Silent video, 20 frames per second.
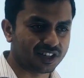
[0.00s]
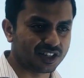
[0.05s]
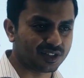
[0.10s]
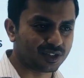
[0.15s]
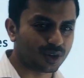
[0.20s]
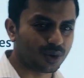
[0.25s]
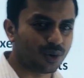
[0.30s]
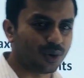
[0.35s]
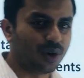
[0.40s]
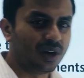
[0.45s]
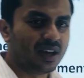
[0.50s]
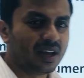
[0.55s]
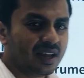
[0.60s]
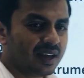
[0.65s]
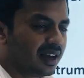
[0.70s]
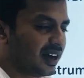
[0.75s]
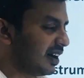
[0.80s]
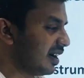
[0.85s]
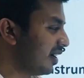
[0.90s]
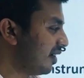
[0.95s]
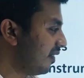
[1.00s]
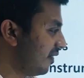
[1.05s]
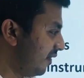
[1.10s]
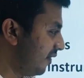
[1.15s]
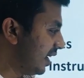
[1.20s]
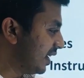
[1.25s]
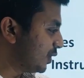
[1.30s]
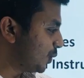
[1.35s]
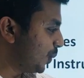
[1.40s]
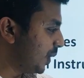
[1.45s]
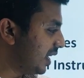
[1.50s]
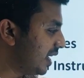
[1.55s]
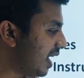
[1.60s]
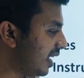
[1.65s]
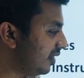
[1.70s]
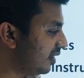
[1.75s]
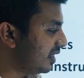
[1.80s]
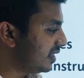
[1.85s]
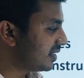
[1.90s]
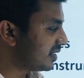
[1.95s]
So once we done
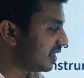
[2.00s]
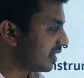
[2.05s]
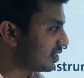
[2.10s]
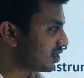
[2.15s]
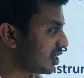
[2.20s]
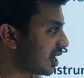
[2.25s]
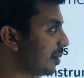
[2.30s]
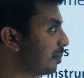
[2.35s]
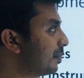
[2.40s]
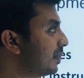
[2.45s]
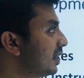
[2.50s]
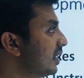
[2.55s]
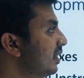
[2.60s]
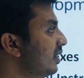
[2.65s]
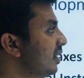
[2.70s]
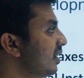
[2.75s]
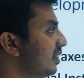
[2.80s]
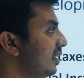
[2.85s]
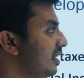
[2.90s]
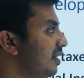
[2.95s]
this chapter,